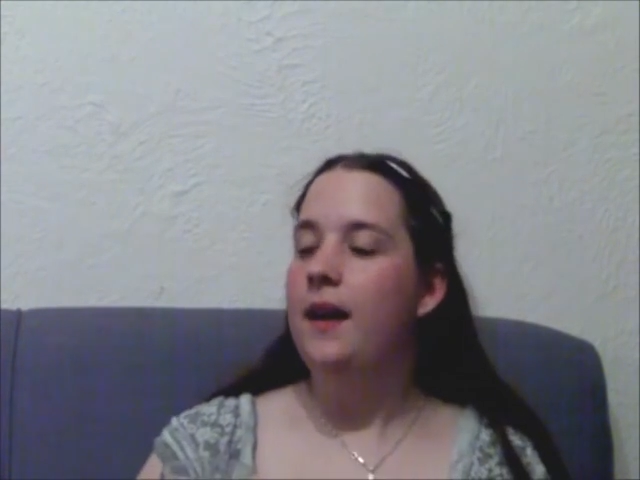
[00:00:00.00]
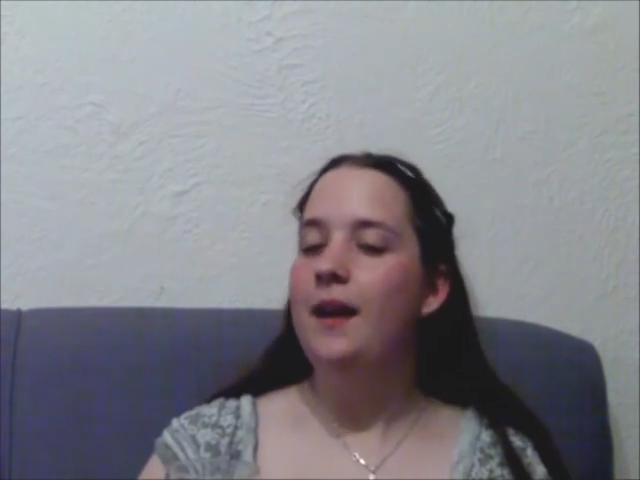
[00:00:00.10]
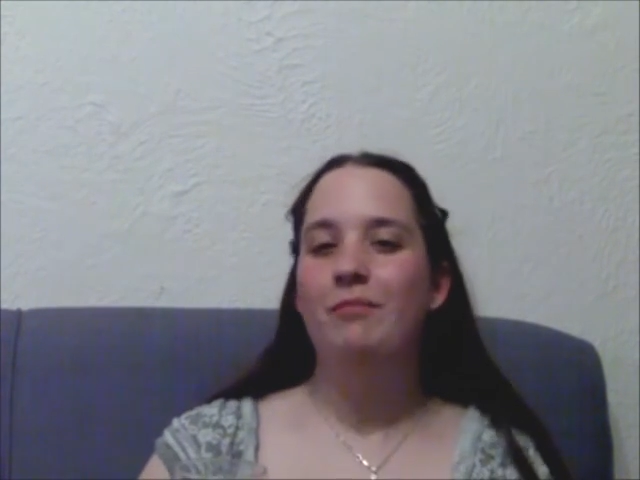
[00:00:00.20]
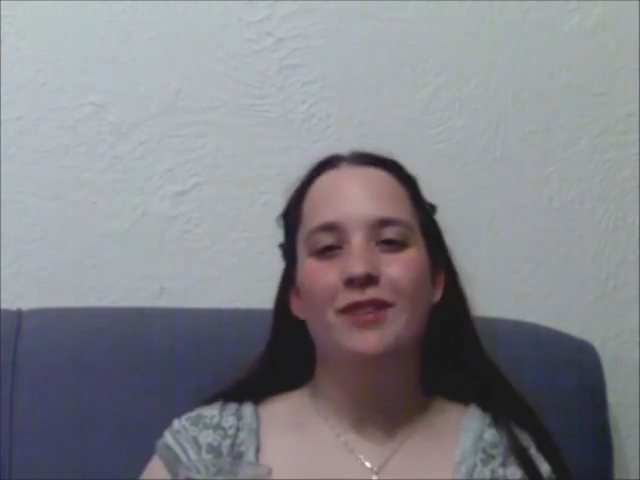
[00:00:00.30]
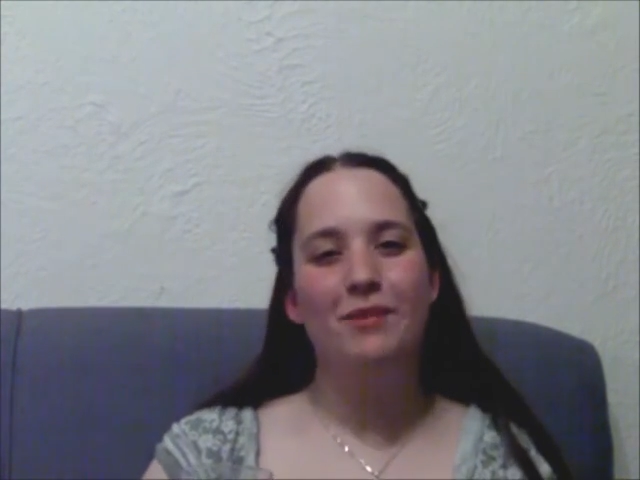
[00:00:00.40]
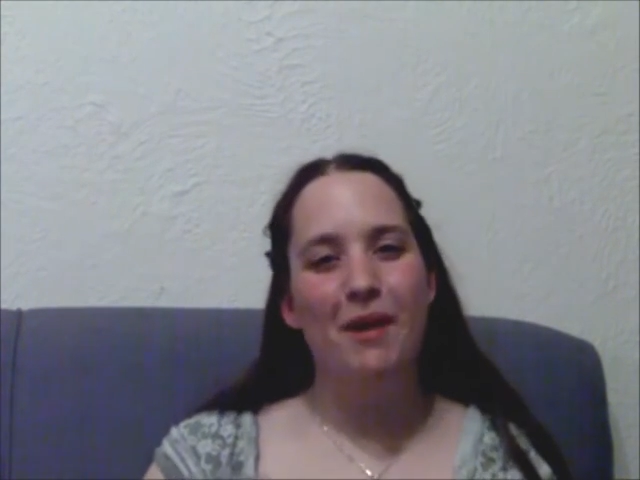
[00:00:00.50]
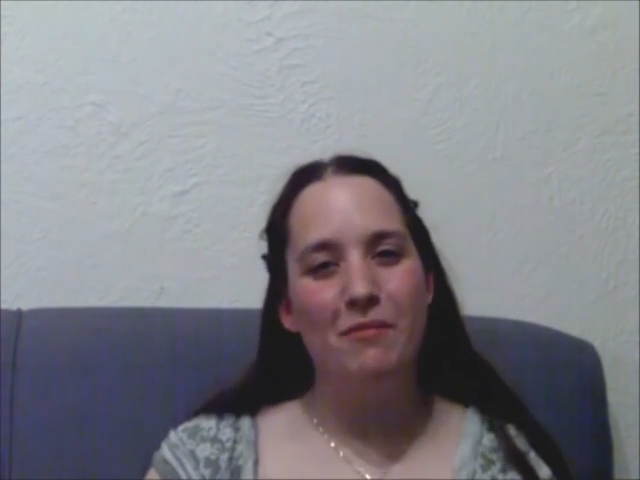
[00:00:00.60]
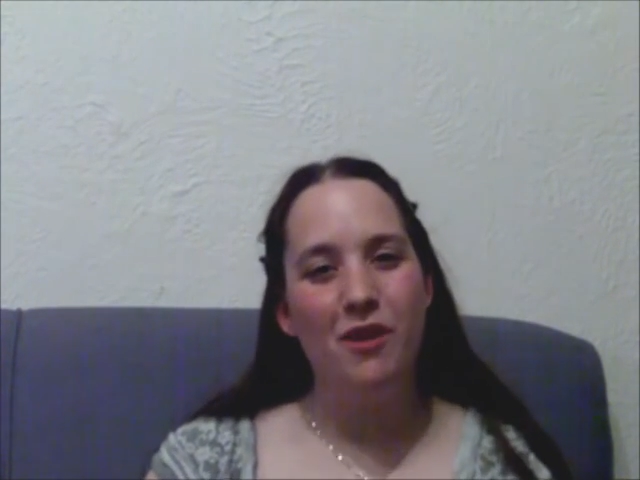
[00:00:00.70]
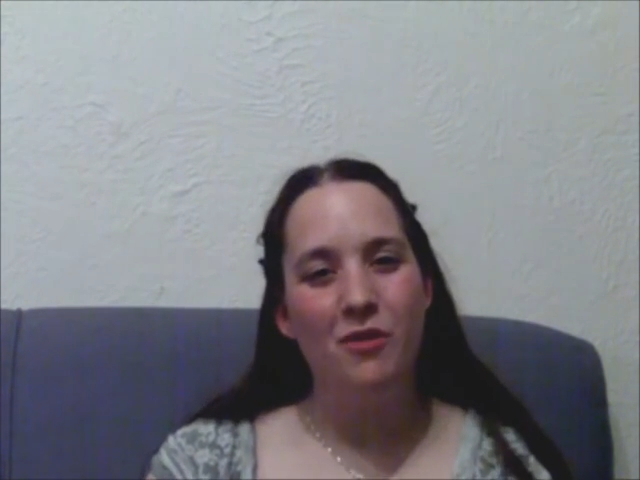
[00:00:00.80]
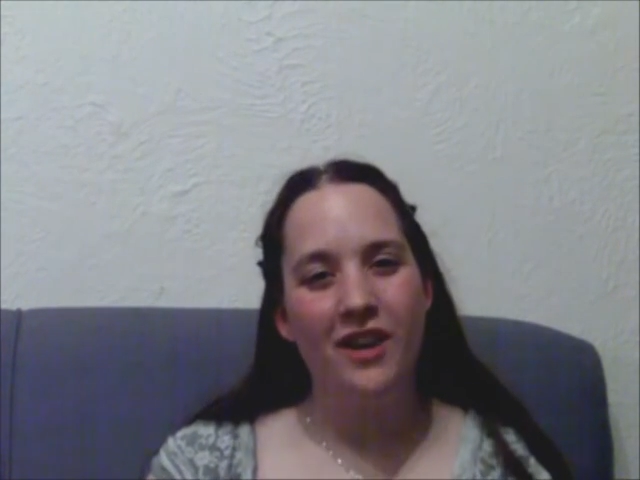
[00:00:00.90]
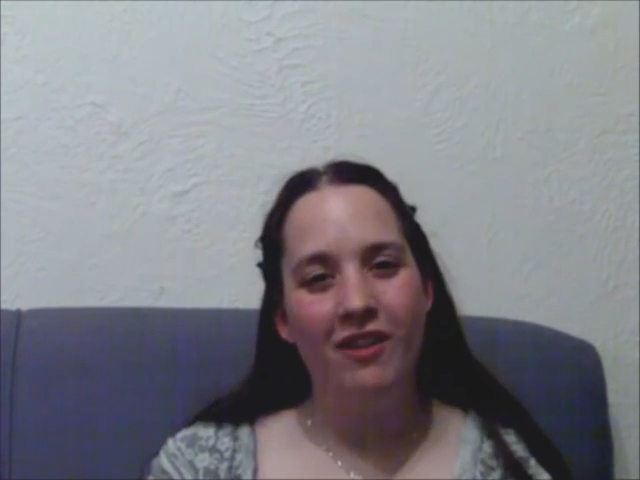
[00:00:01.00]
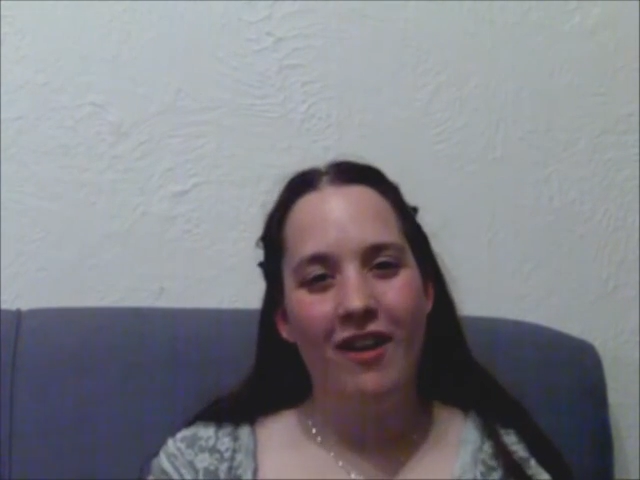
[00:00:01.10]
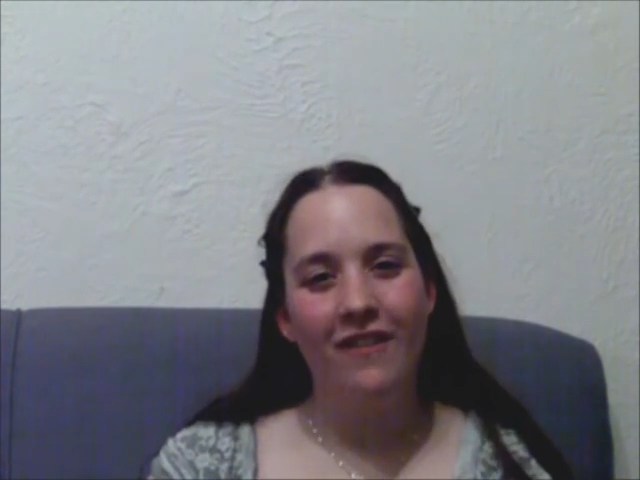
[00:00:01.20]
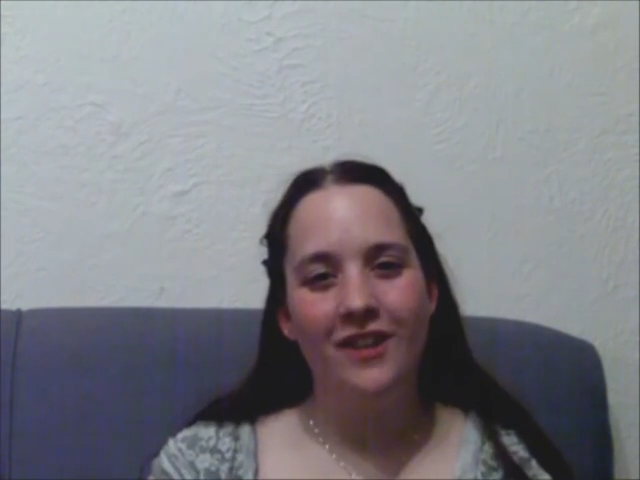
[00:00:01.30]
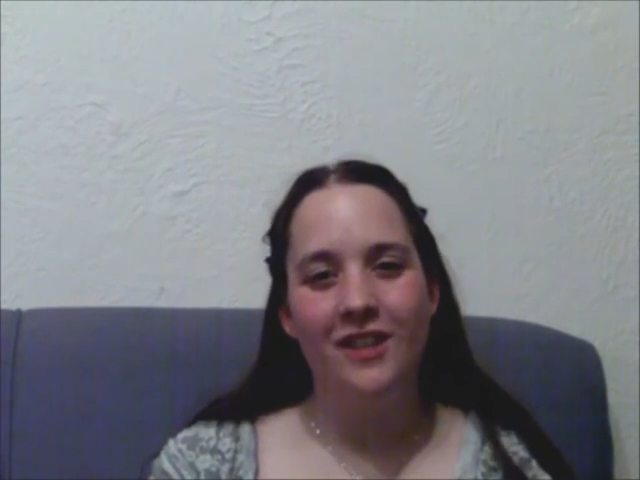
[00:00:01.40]
to mark my 1
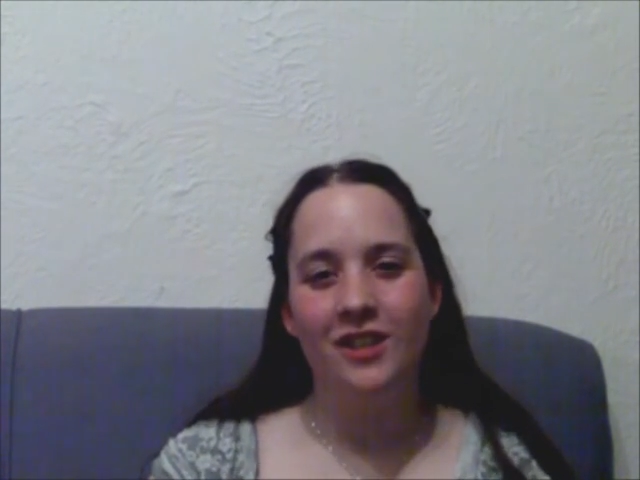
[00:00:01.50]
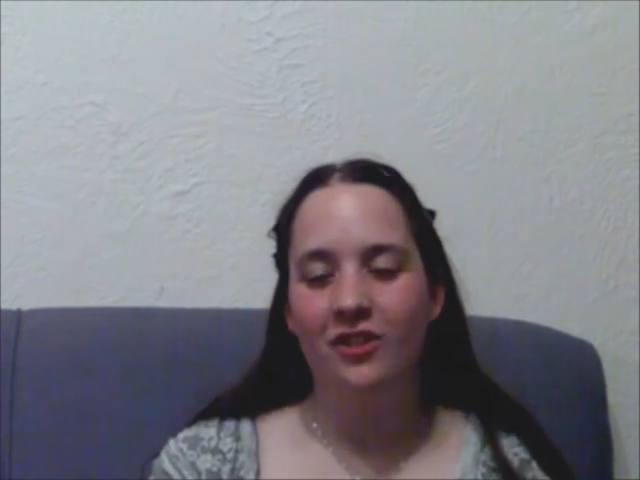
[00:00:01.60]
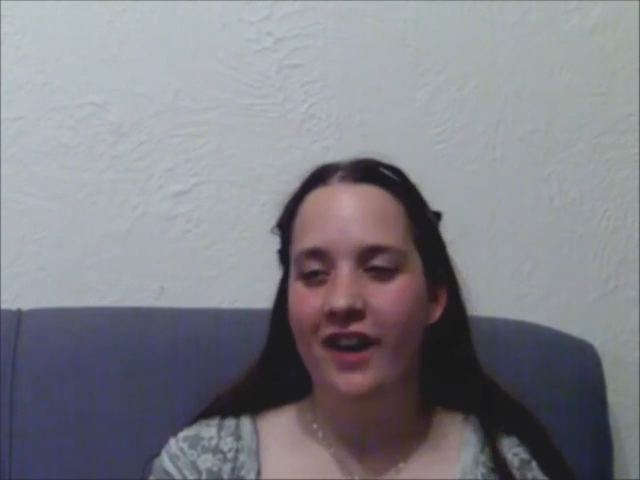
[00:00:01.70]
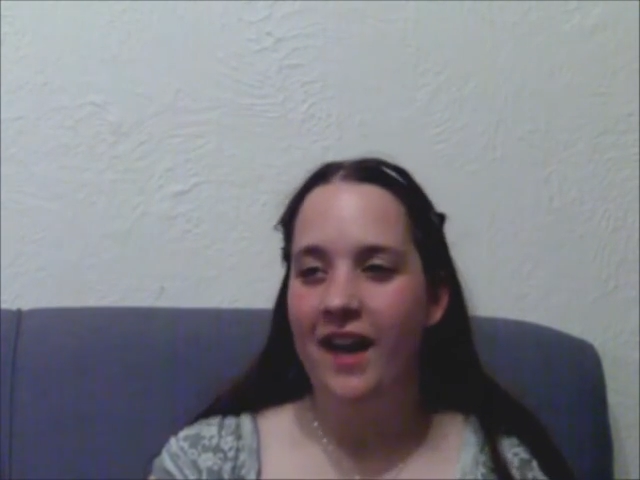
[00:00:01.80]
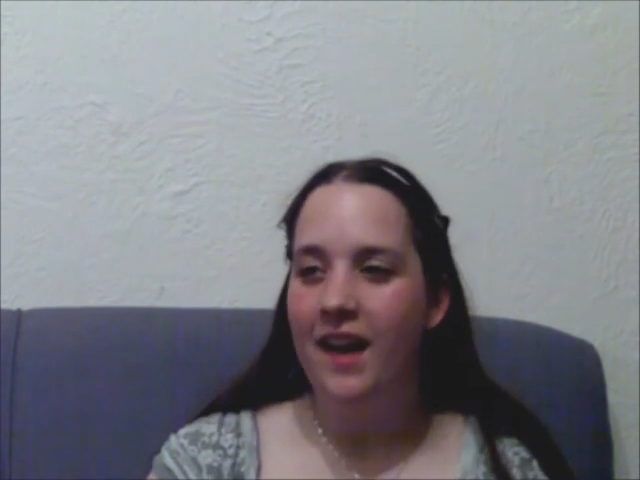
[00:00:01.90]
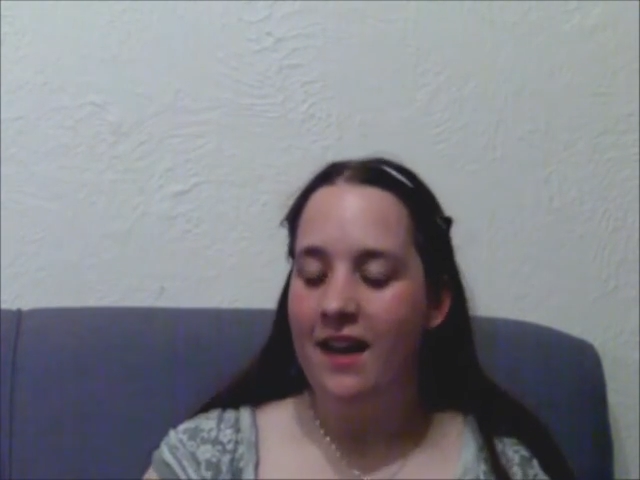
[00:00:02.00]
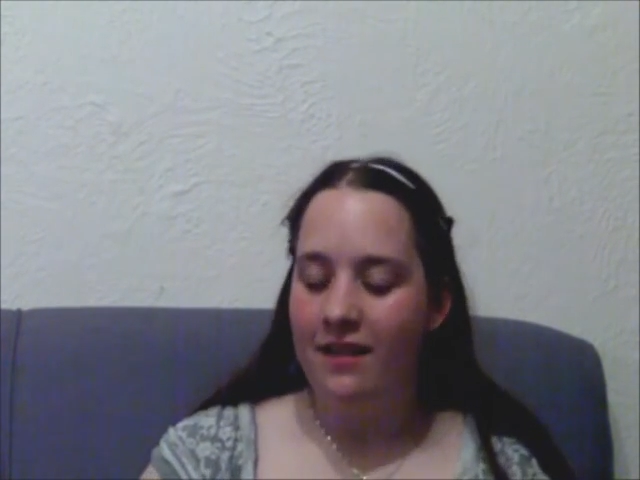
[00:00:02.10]
year anniversary.